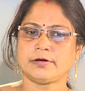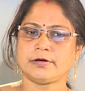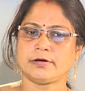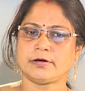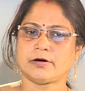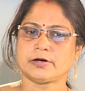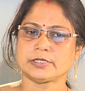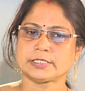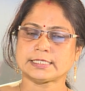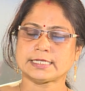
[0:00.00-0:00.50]

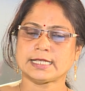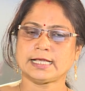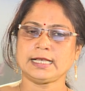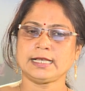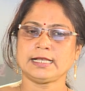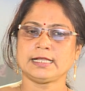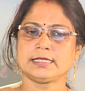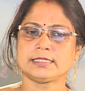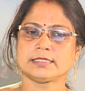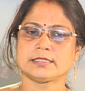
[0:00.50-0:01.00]
hostel
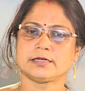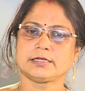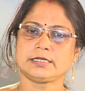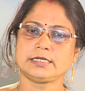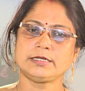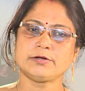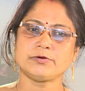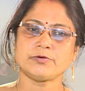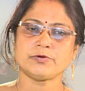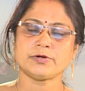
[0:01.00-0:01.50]
the
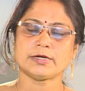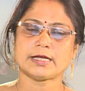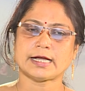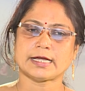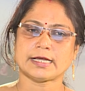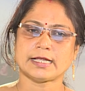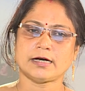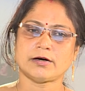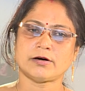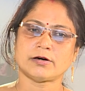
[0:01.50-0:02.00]
new
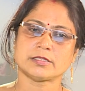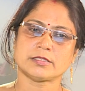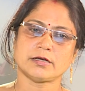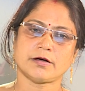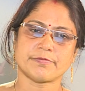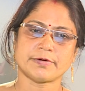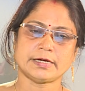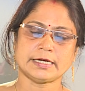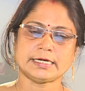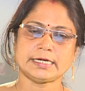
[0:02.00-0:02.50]
data or the
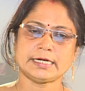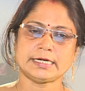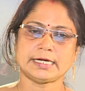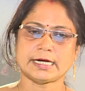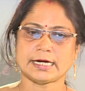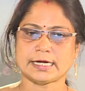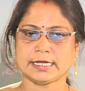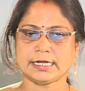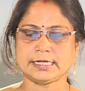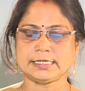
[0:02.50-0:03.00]
updated
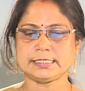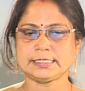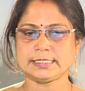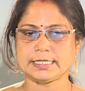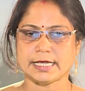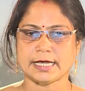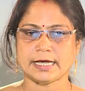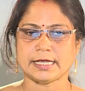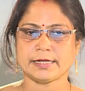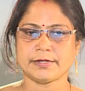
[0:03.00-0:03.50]
data is
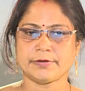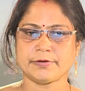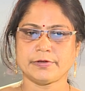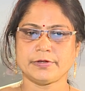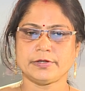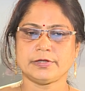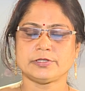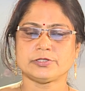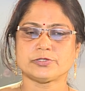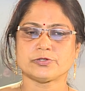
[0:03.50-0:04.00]
there.
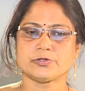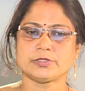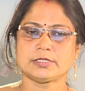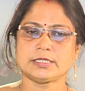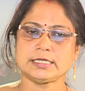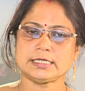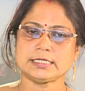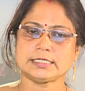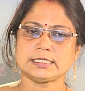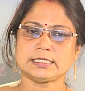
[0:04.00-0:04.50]
So,
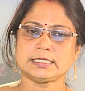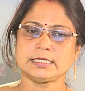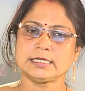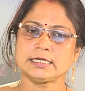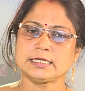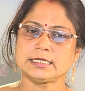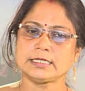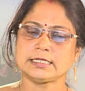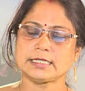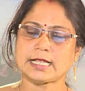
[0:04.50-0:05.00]
this
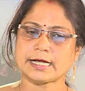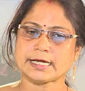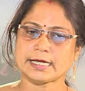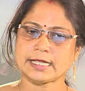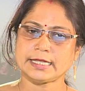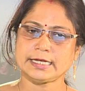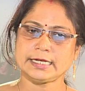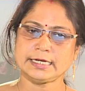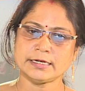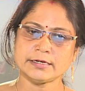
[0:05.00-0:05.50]
data
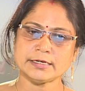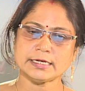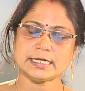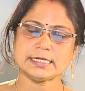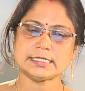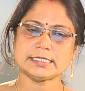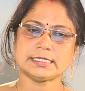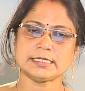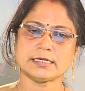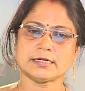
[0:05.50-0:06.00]

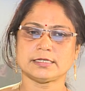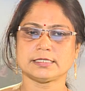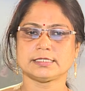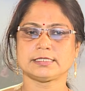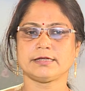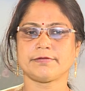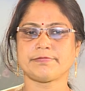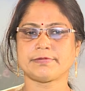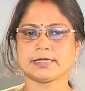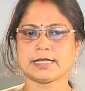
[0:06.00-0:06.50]
redundancy
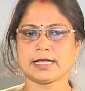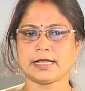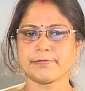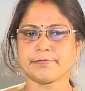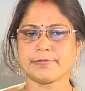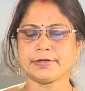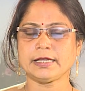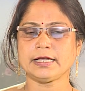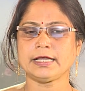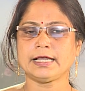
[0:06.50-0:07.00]
concept can
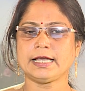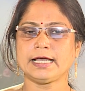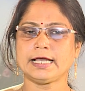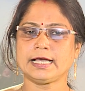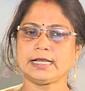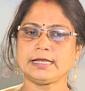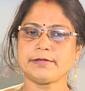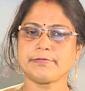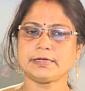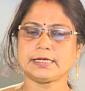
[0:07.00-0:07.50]
be
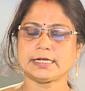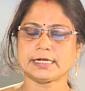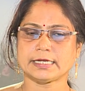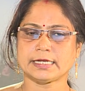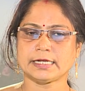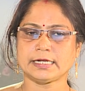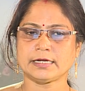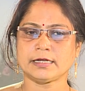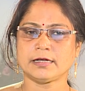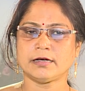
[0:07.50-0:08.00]

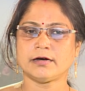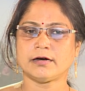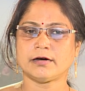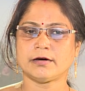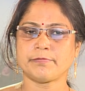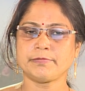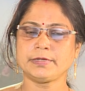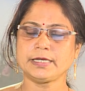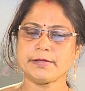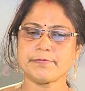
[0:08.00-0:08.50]
eliminated
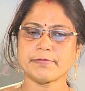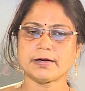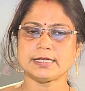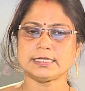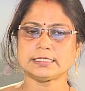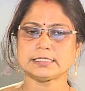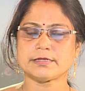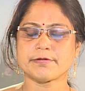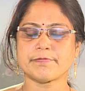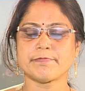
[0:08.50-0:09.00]

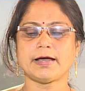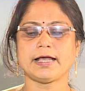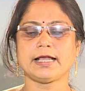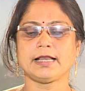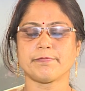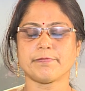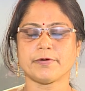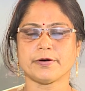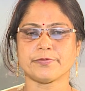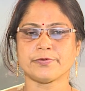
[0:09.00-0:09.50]
minimized by
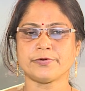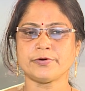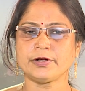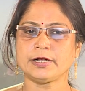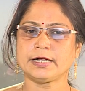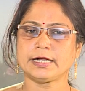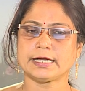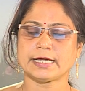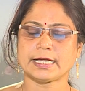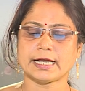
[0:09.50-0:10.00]
help of
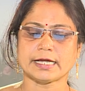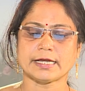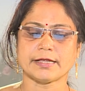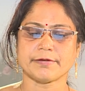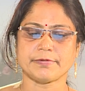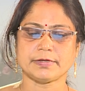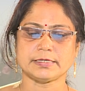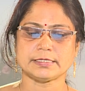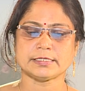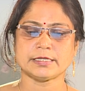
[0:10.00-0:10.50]

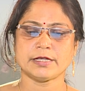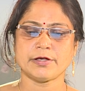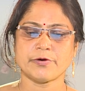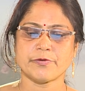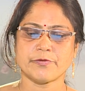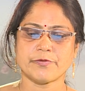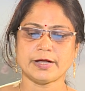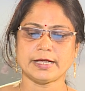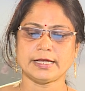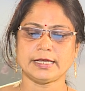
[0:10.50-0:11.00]
database,
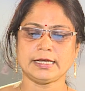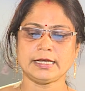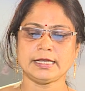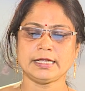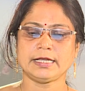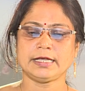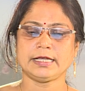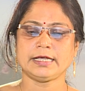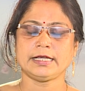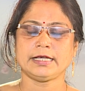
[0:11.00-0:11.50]
while
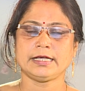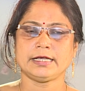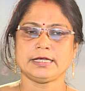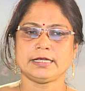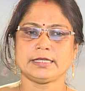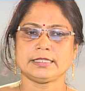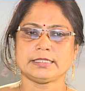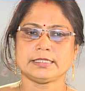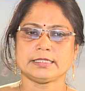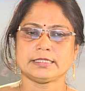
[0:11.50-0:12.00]

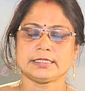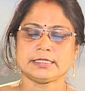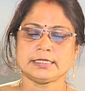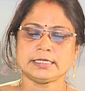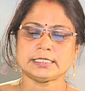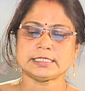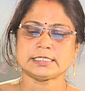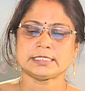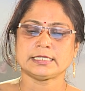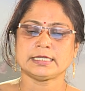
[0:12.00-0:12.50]

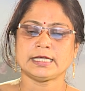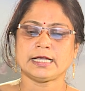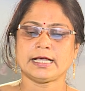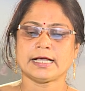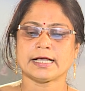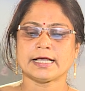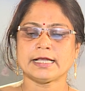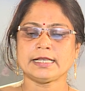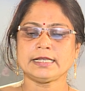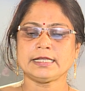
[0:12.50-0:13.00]
this
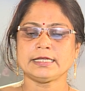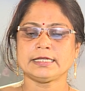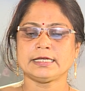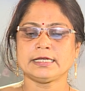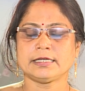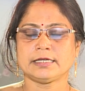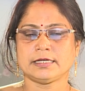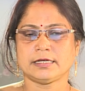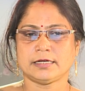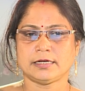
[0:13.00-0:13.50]
again
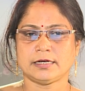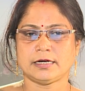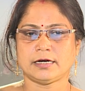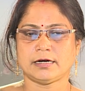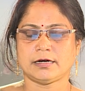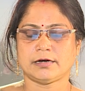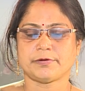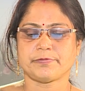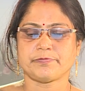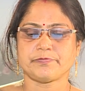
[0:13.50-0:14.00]

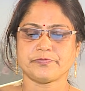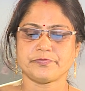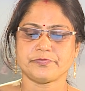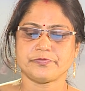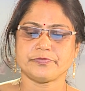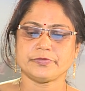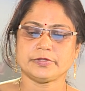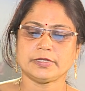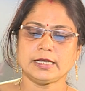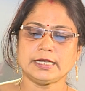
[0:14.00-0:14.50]

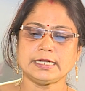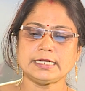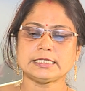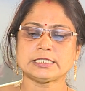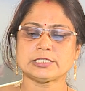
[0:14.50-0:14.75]
leads